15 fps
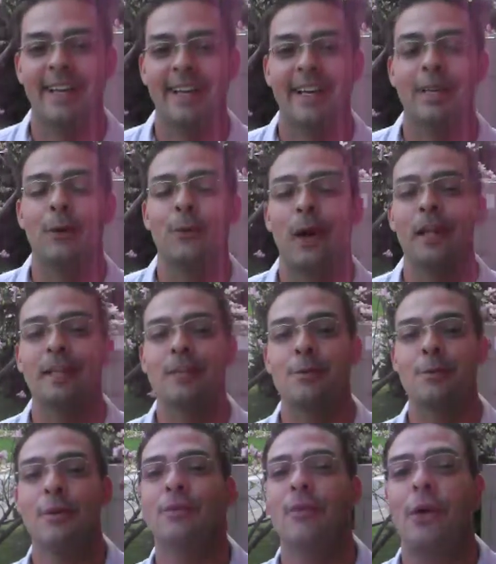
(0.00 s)
Anyway, let's
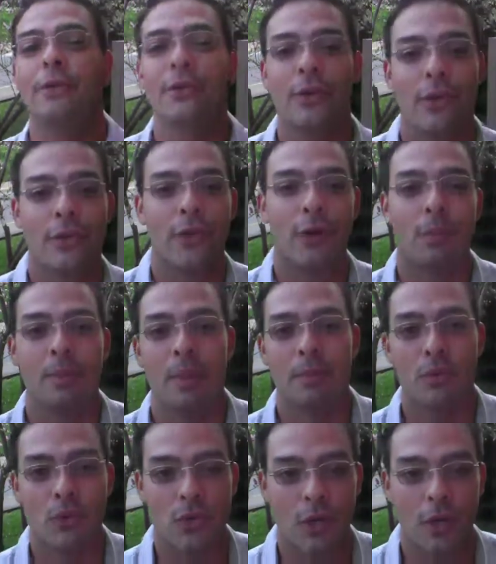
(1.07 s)
move on to the 3rd
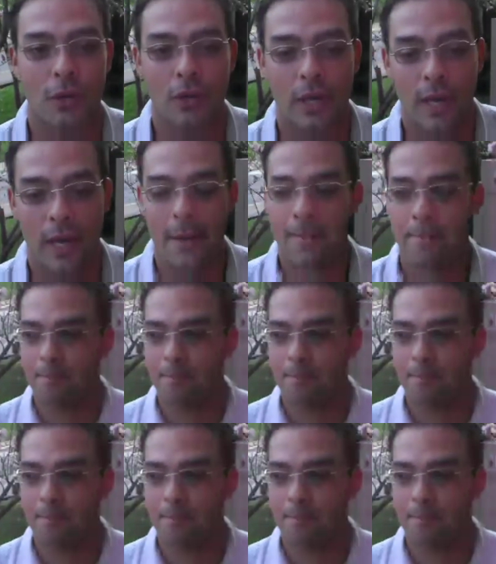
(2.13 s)
people skill, okay?